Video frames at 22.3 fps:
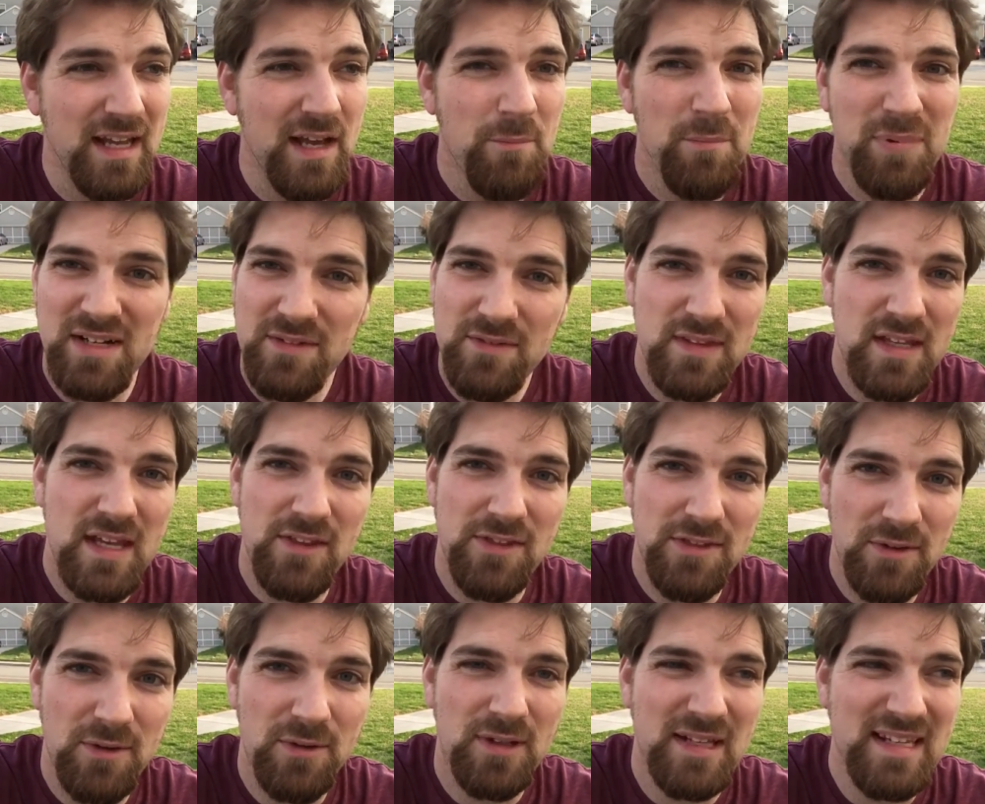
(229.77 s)
But even the
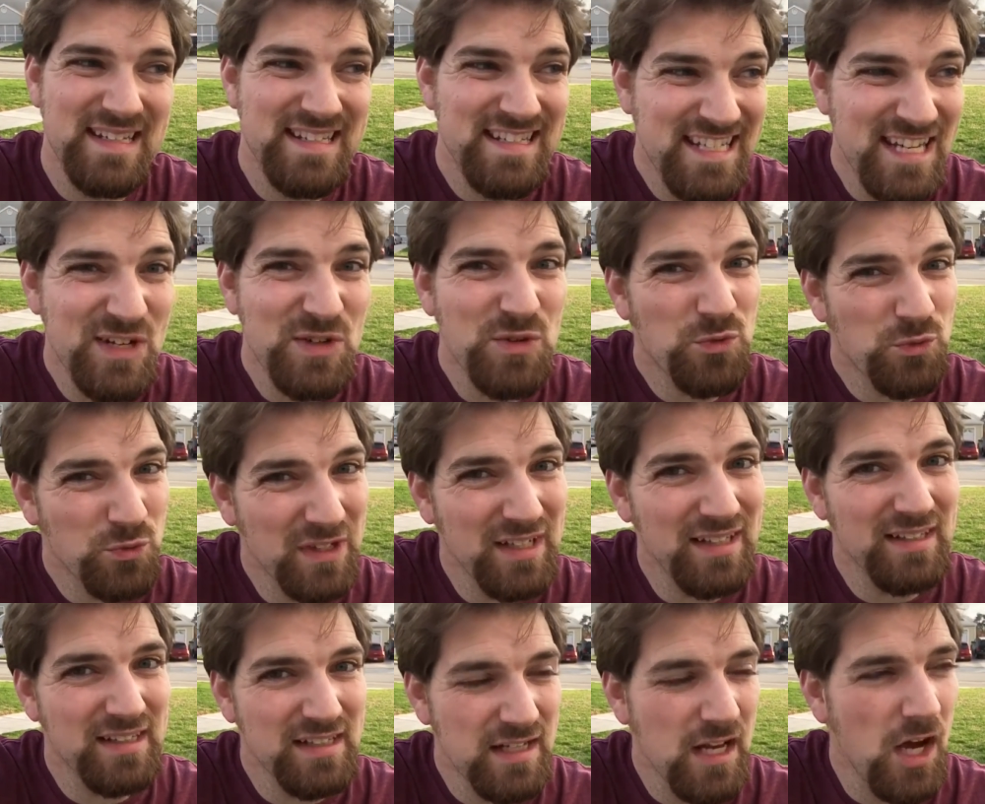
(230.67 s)
authority didn't
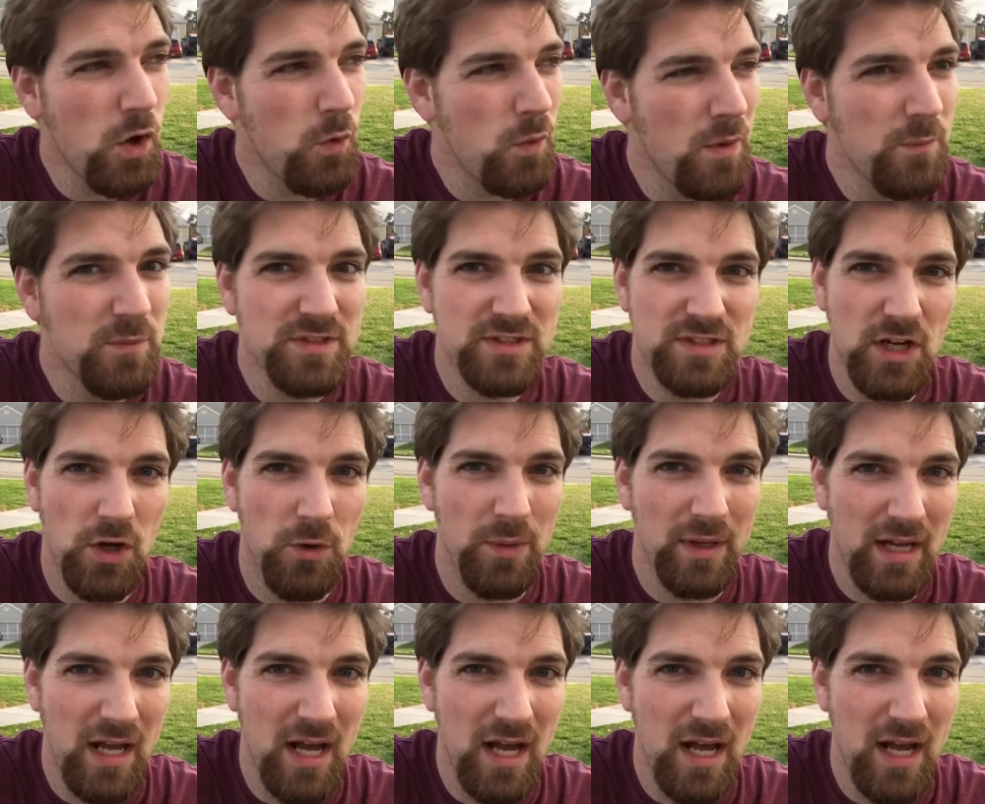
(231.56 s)
really know what was going